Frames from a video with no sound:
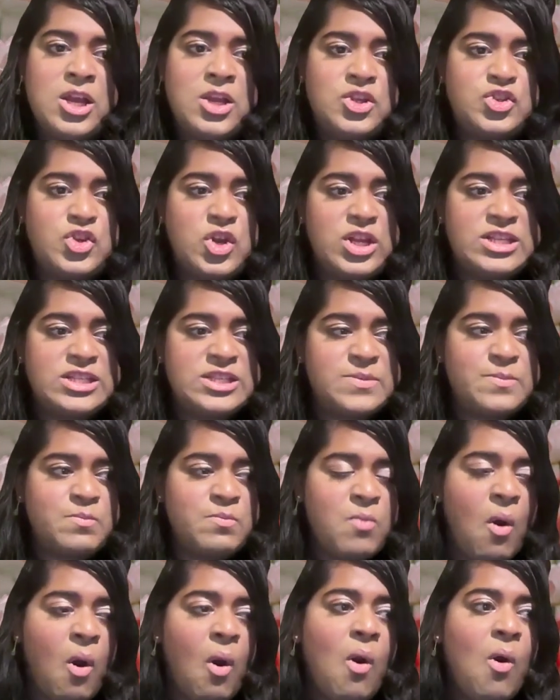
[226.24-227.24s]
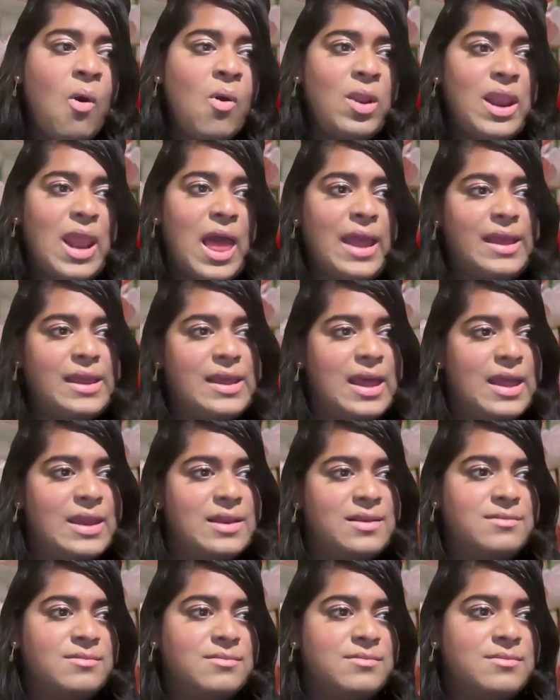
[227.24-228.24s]
So it's more like
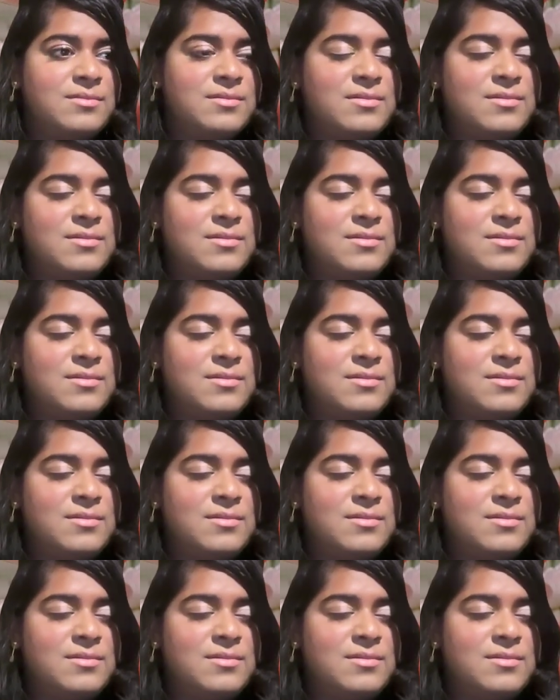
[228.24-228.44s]
a